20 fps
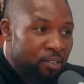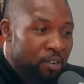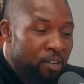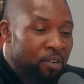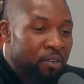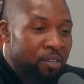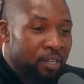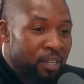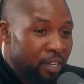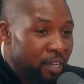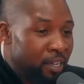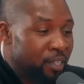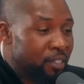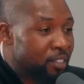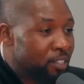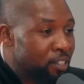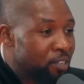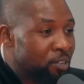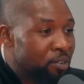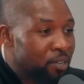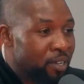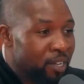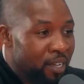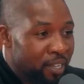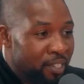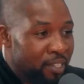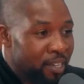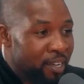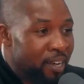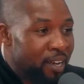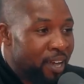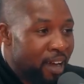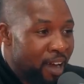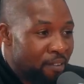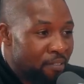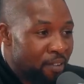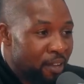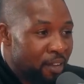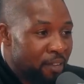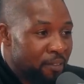You know, yeah. So get the. Agave.
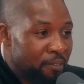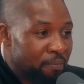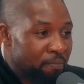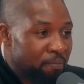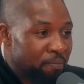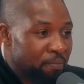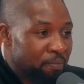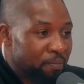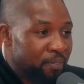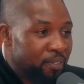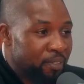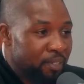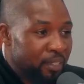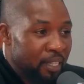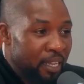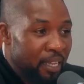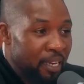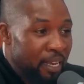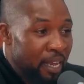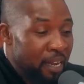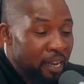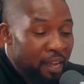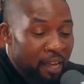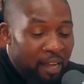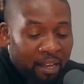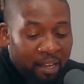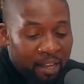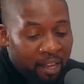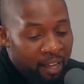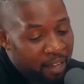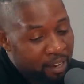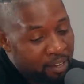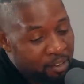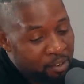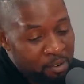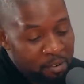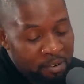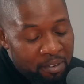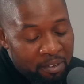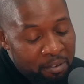I stopped buying honey. That, hey,
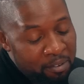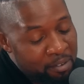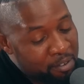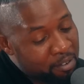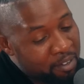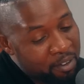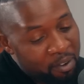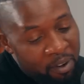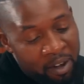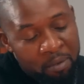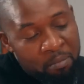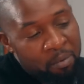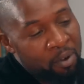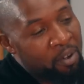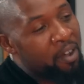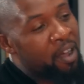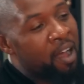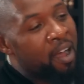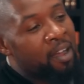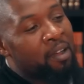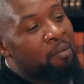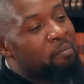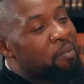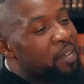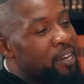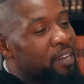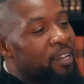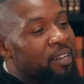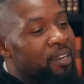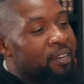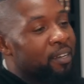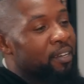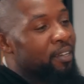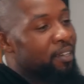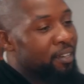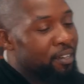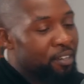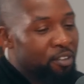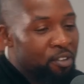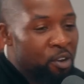Hed, you you doing great, bro. I commend it.
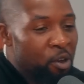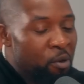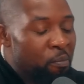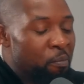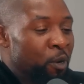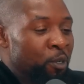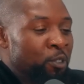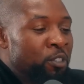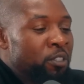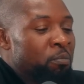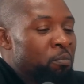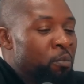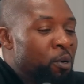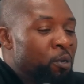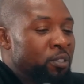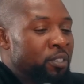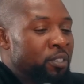You know, most I